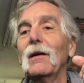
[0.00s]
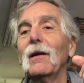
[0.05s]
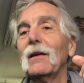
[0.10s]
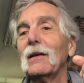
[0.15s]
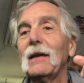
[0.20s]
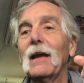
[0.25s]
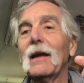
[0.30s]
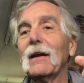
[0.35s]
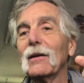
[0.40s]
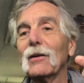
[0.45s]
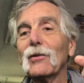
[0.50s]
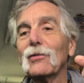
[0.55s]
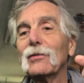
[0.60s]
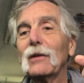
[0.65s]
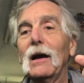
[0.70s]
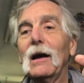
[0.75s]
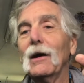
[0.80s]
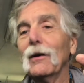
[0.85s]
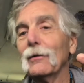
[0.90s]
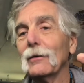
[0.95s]

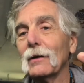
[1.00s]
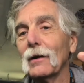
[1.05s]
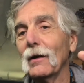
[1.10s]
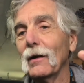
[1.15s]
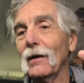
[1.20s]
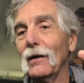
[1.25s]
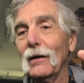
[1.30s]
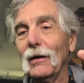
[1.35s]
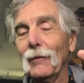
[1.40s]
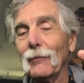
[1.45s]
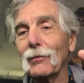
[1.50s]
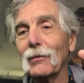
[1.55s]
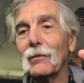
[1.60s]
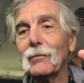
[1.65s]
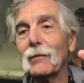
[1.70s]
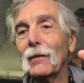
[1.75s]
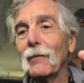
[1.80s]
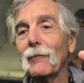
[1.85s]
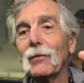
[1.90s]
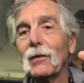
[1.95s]
Yanagisawa
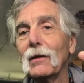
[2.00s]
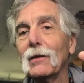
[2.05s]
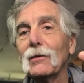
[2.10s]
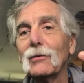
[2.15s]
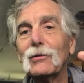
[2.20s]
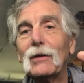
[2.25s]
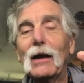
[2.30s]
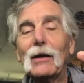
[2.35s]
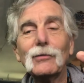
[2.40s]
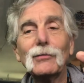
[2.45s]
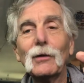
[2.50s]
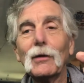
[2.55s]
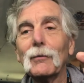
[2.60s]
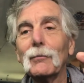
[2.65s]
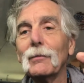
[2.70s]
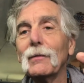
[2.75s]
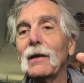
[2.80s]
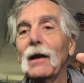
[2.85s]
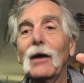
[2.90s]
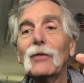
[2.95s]
saxophone,
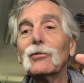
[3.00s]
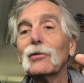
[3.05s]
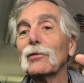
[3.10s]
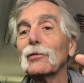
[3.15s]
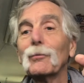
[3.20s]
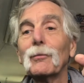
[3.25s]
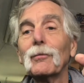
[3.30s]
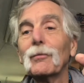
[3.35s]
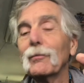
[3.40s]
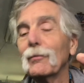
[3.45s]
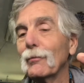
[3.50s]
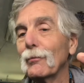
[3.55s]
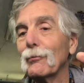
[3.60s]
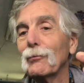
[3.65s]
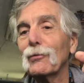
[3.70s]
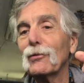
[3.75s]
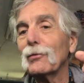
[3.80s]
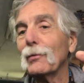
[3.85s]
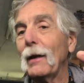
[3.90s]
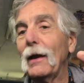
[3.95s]
nicest
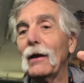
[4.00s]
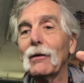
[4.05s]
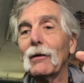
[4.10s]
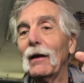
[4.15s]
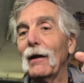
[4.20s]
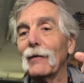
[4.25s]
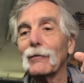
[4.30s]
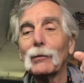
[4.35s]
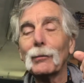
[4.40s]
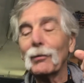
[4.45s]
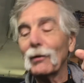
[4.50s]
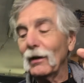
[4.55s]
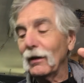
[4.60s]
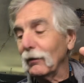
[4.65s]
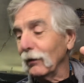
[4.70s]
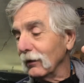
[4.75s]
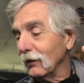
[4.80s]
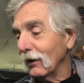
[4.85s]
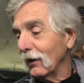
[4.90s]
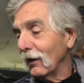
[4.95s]
soprano I ever
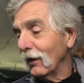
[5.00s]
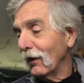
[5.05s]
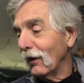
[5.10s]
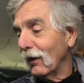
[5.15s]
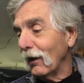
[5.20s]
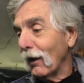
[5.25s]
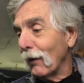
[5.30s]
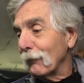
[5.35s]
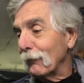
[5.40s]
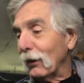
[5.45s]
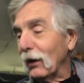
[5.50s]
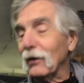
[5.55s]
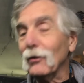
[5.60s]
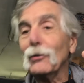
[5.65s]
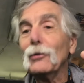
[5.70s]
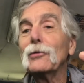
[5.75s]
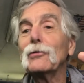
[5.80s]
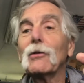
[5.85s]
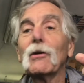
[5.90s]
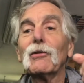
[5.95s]
played. But
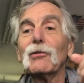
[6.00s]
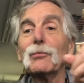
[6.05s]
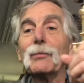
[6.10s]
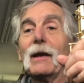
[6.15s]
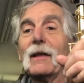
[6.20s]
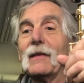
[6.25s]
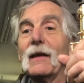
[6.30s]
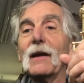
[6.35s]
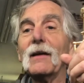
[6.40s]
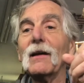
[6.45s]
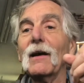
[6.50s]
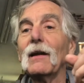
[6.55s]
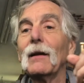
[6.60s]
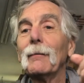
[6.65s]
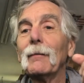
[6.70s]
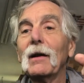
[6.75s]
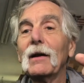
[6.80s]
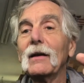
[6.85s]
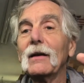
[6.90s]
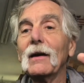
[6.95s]
who's going to spend that kind of
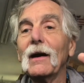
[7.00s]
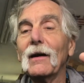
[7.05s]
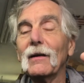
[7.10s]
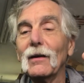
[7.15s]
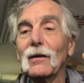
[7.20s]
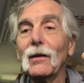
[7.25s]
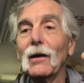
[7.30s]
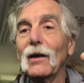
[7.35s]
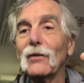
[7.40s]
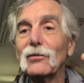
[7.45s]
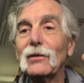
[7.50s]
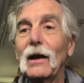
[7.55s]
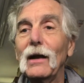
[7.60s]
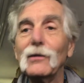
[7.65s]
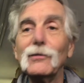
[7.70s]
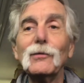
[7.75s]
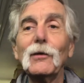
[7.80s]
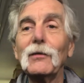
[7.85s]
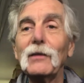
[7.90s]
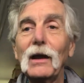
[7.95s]
money on a
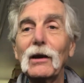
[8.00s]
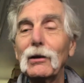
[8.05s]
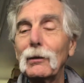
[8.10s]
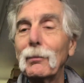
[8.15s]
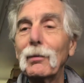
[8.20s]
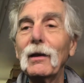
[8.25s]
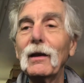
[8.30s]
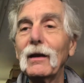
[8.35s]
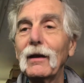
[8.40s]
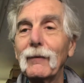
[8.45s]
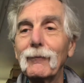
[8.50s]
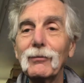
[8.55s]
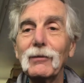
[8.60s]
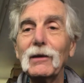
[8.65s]
saxophone that you play,